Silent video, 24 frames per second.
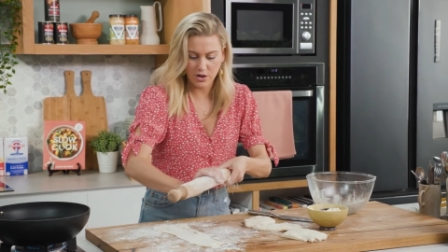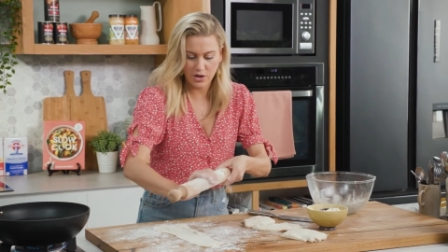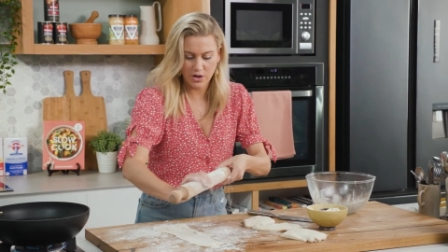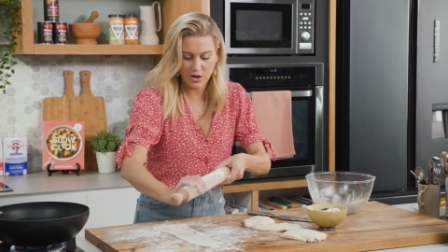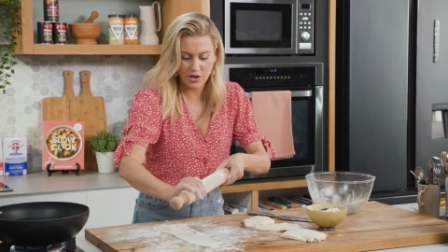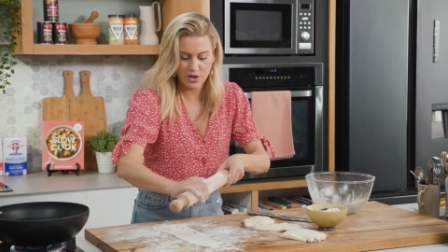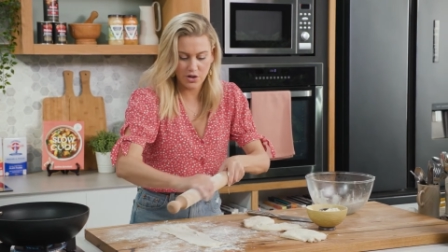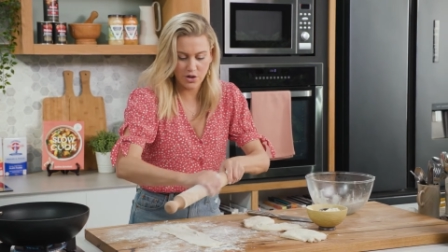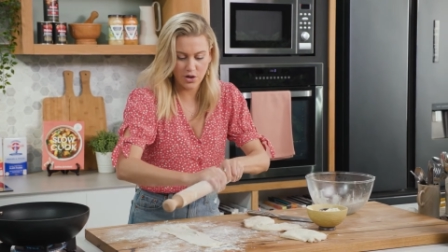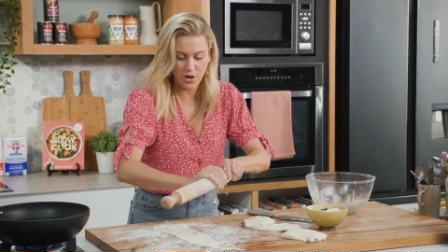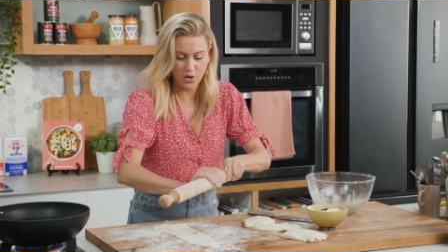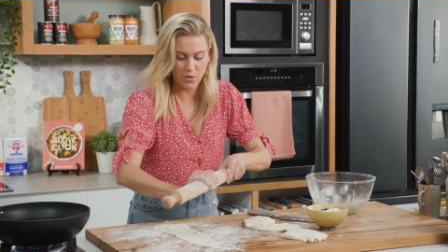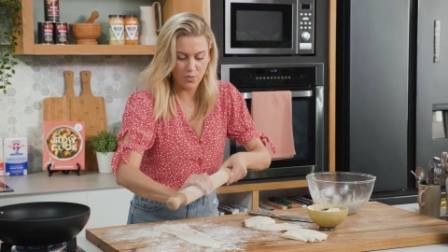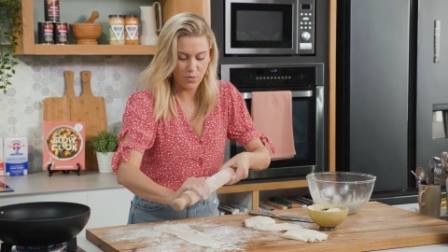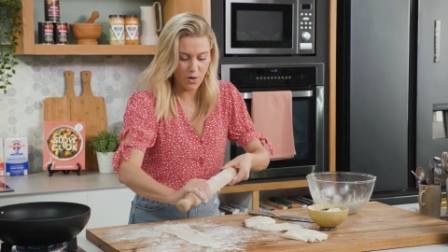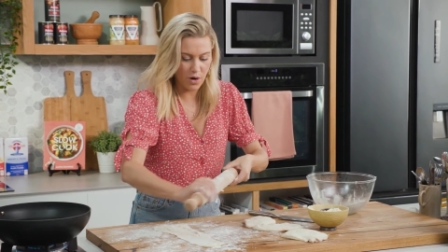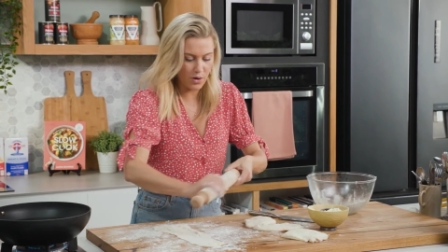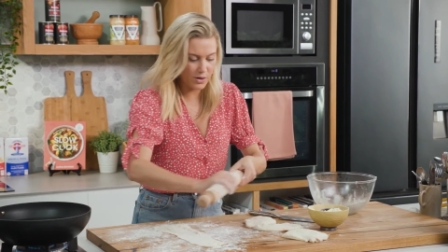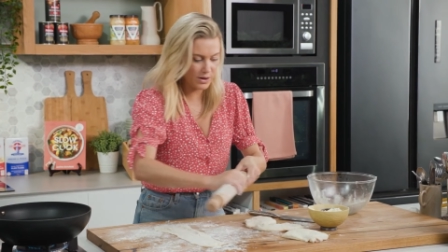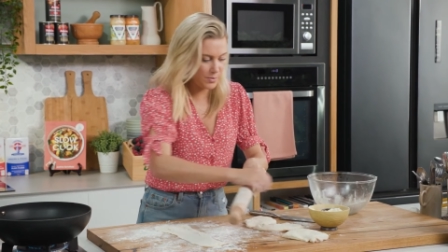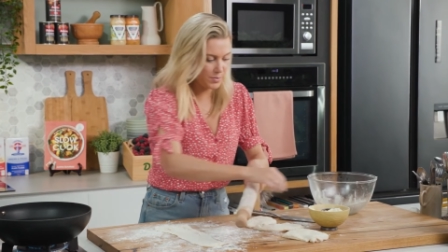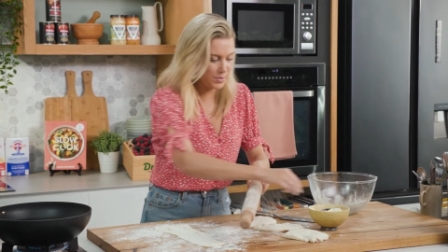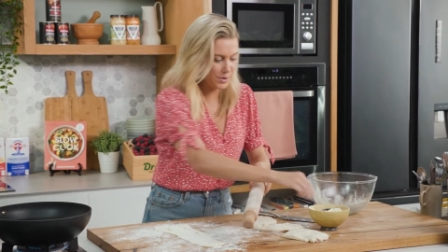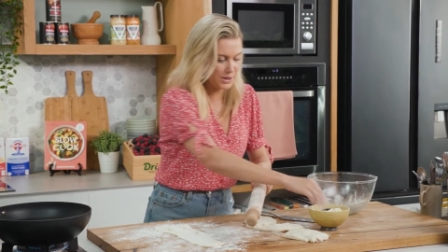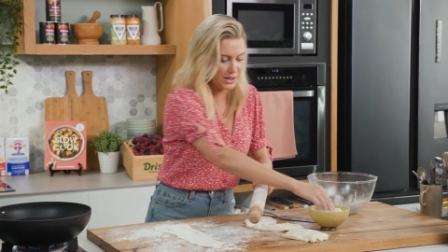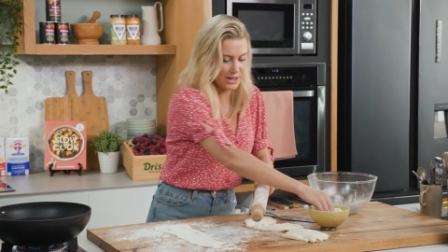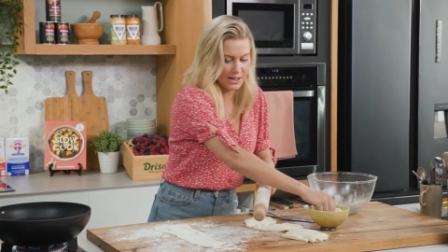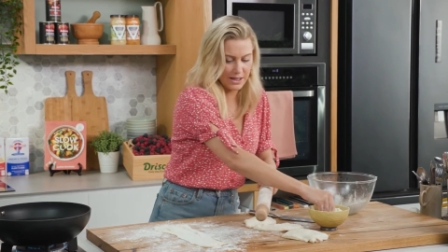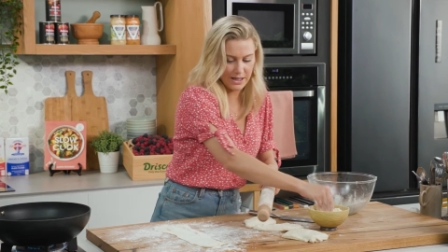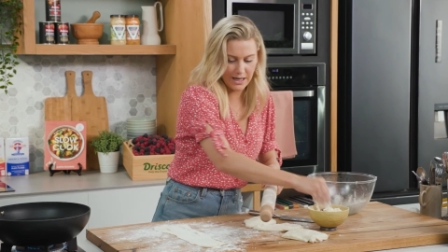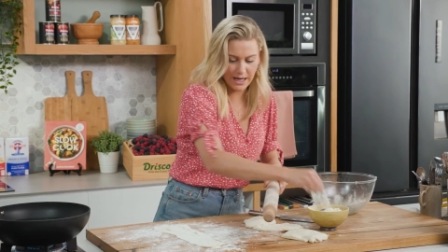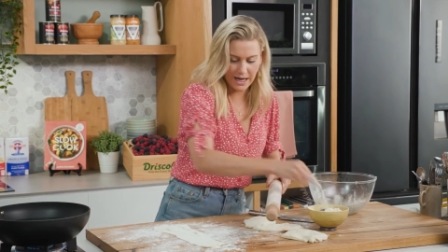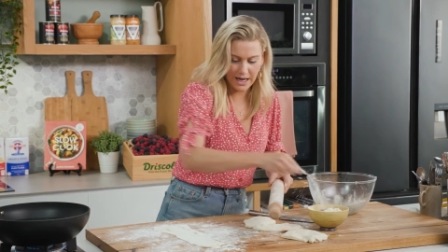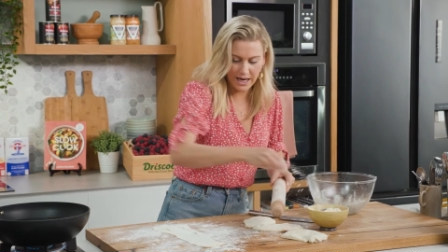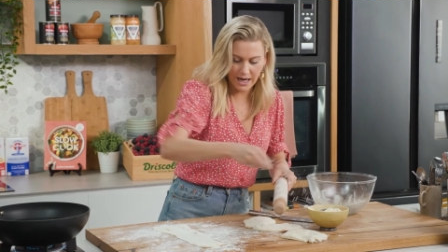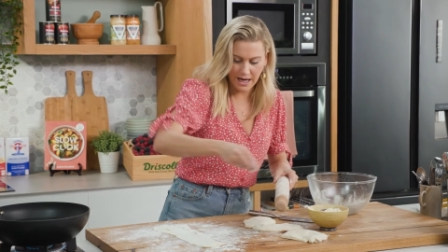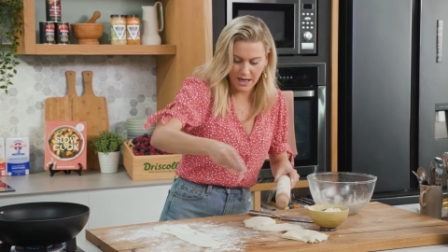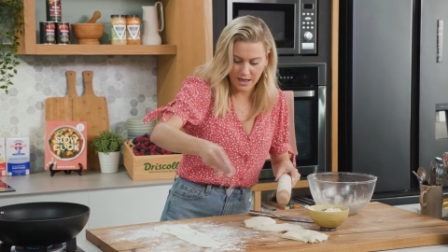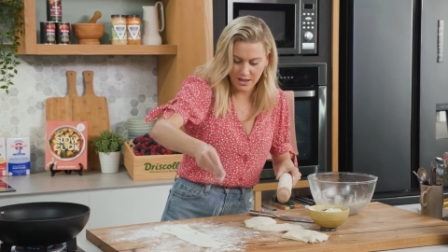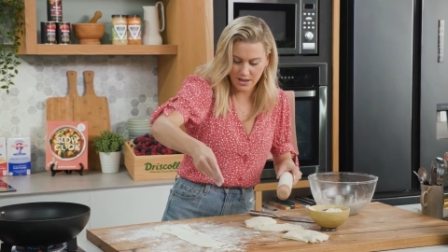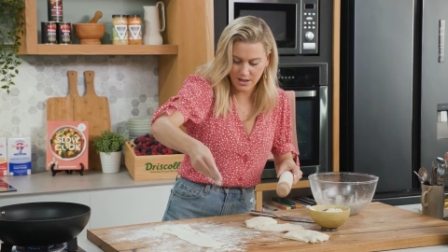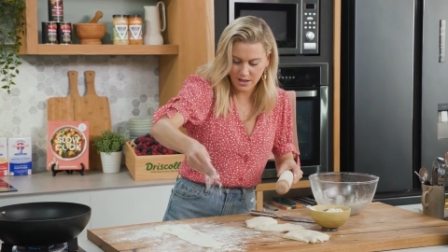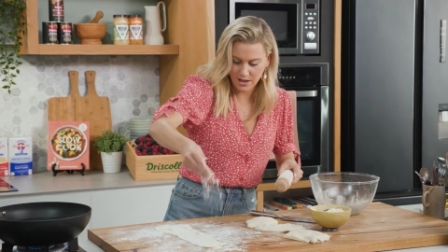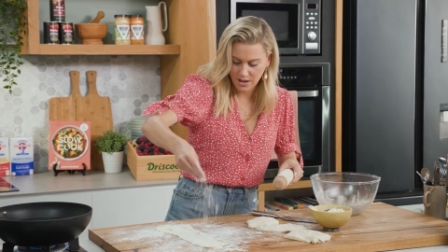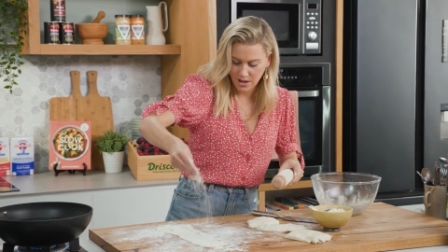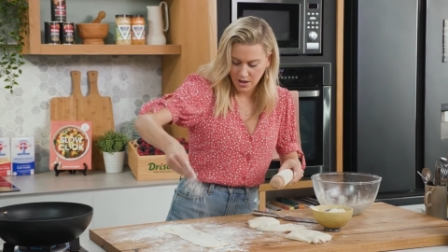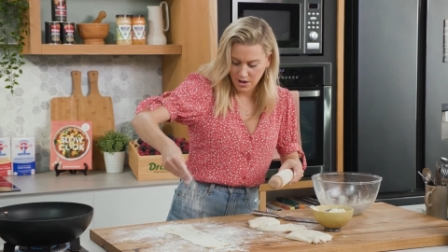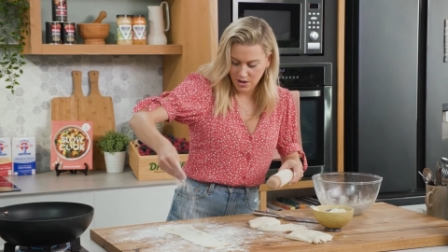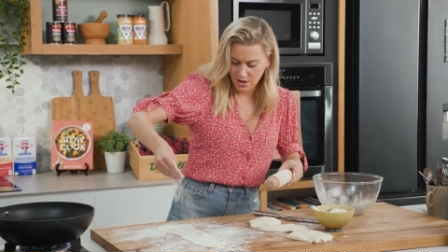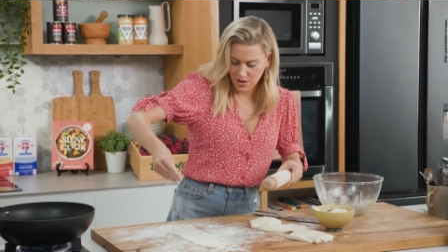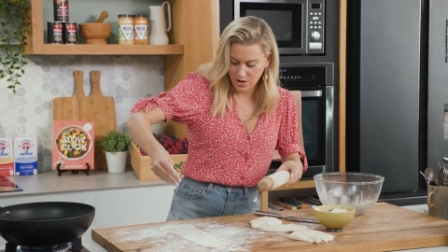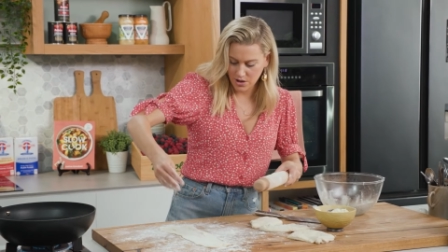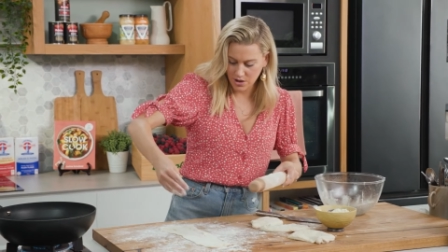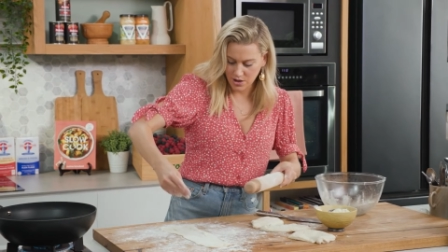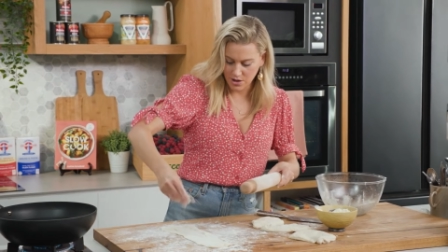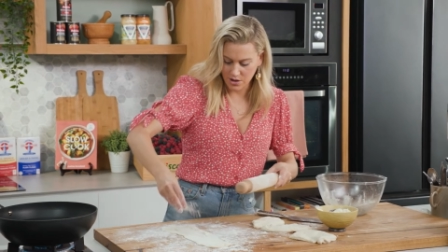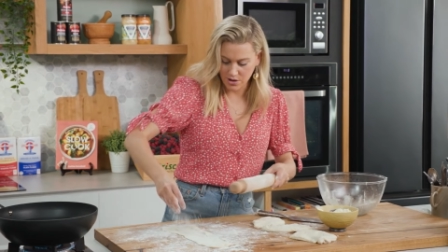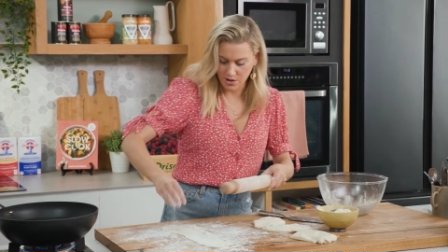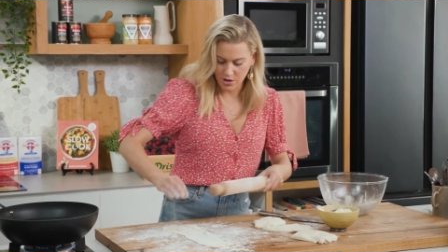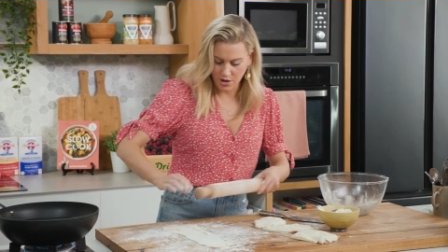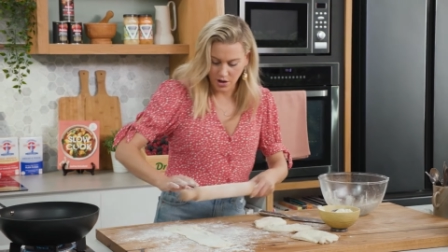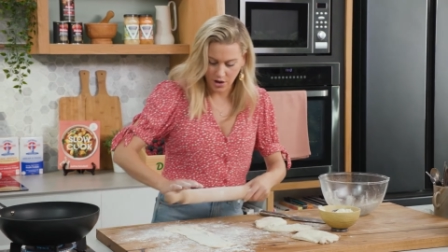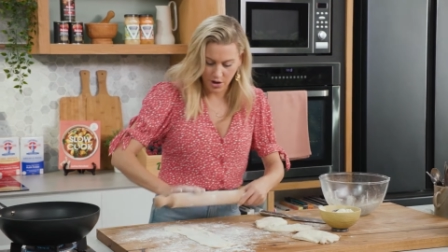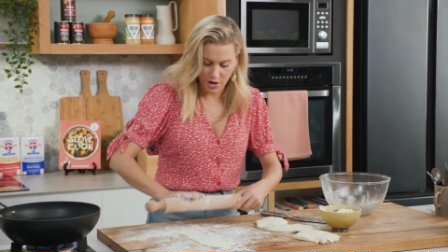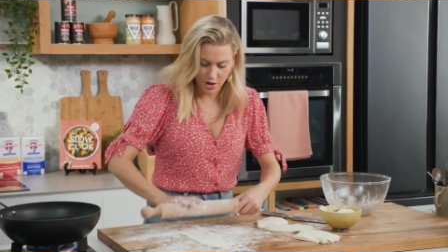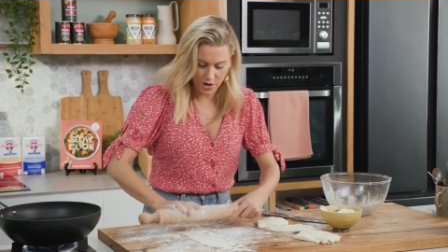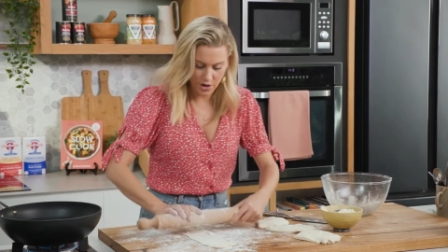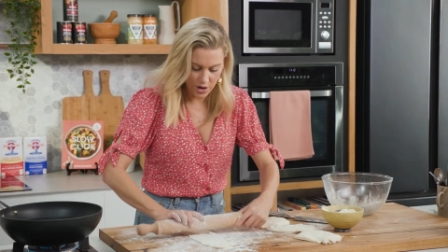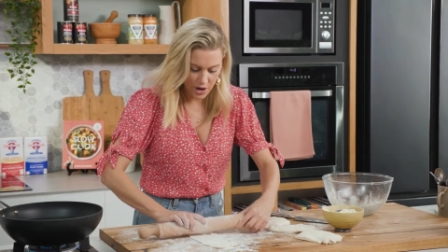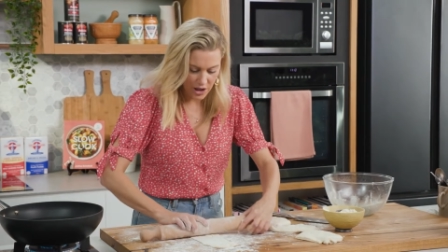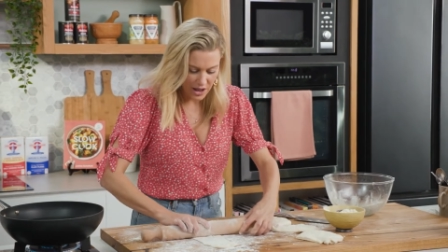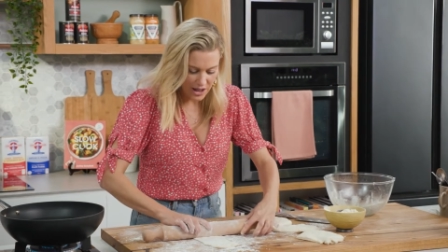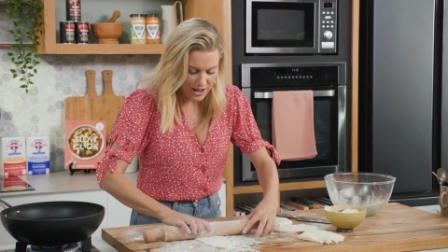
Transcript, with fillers: just to your rolling pin and to the dough.